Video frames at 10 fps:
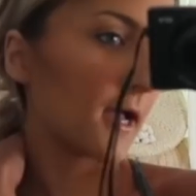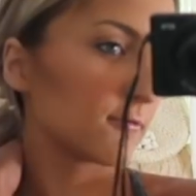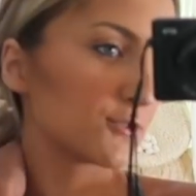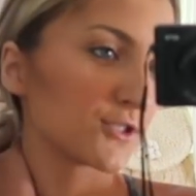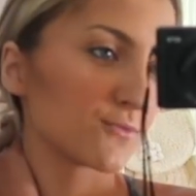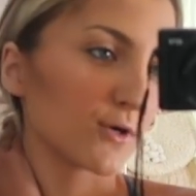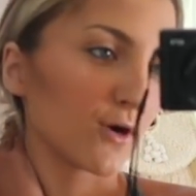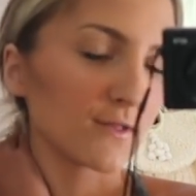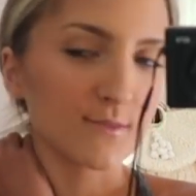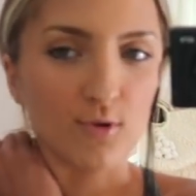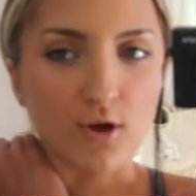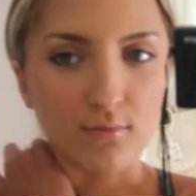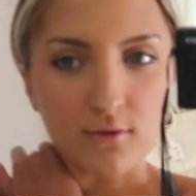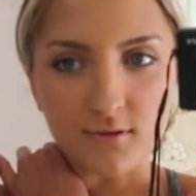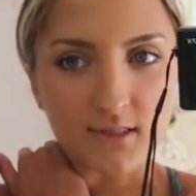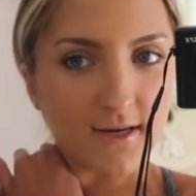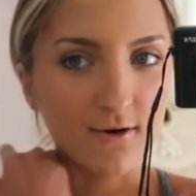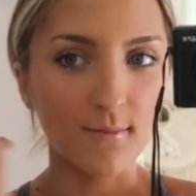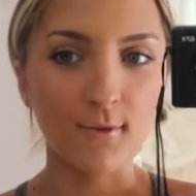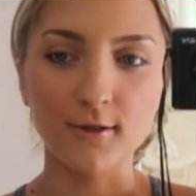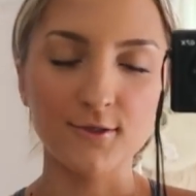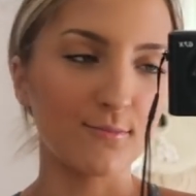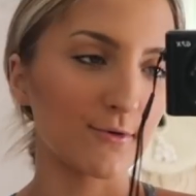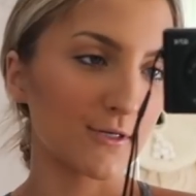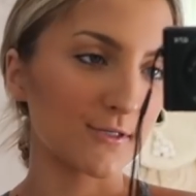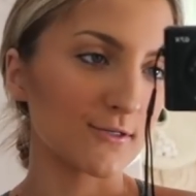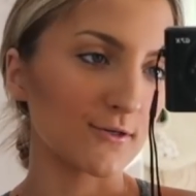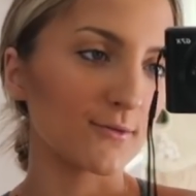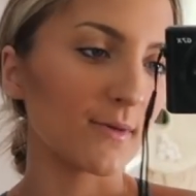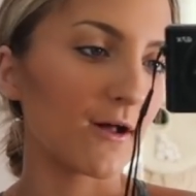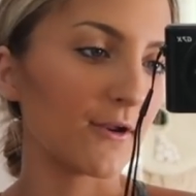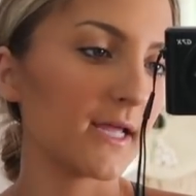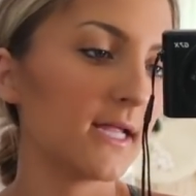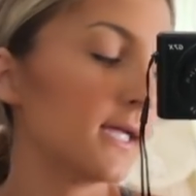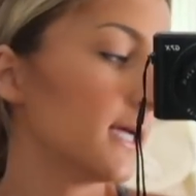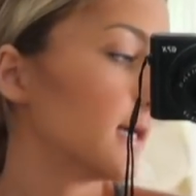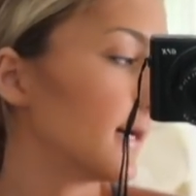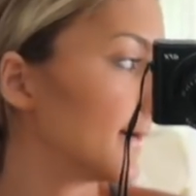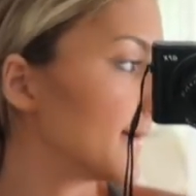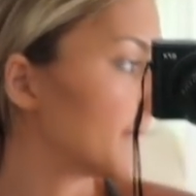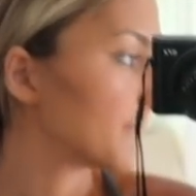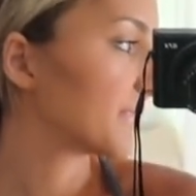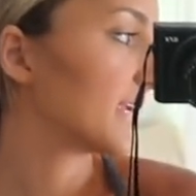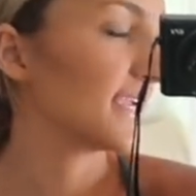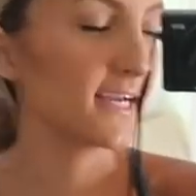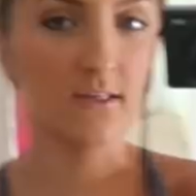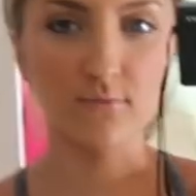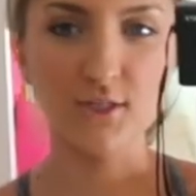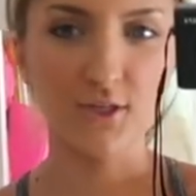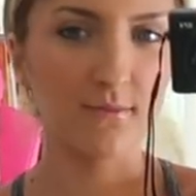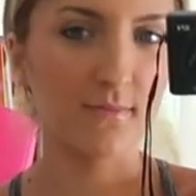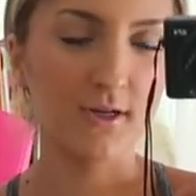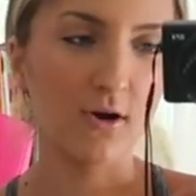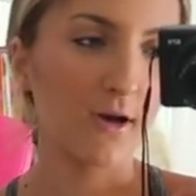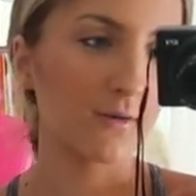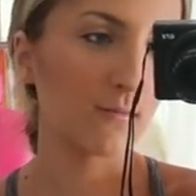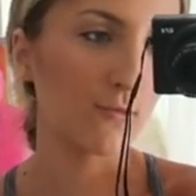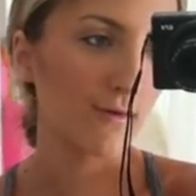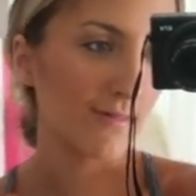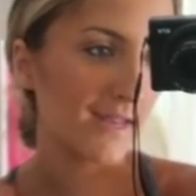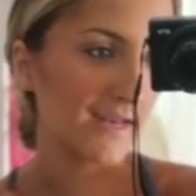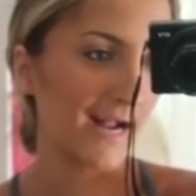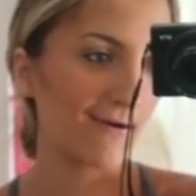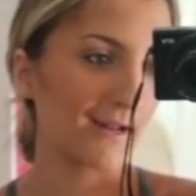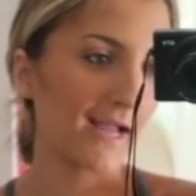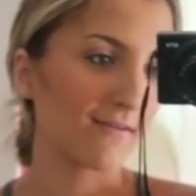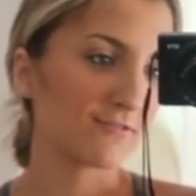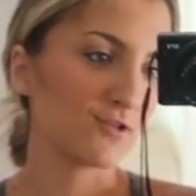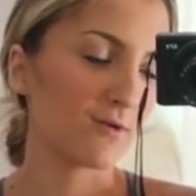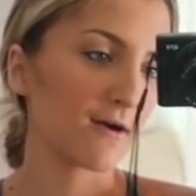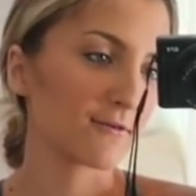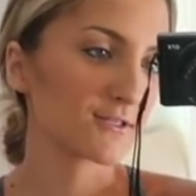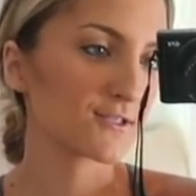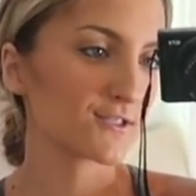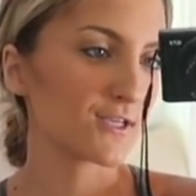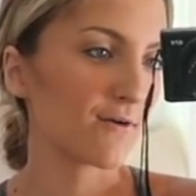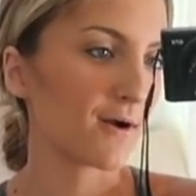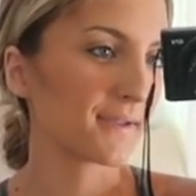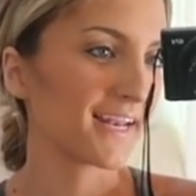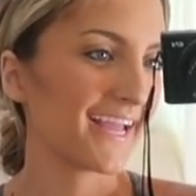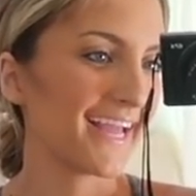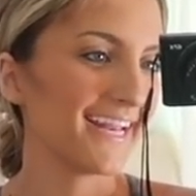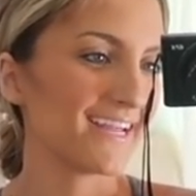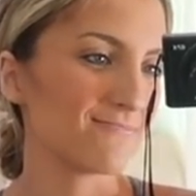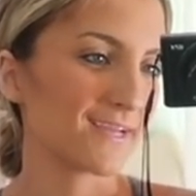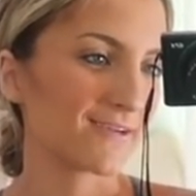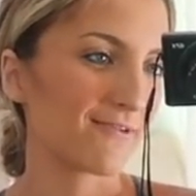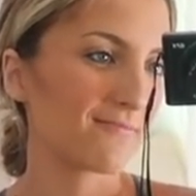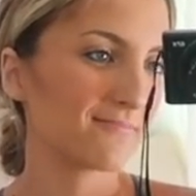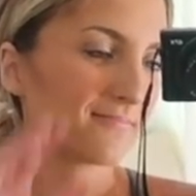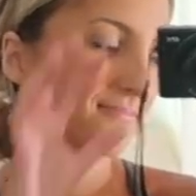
I will just work on this blog post later. I'm not super concerned about it, and we shouldn't be gone more than an hour and a half, 2 hours, so I'm gonna head and pick him up.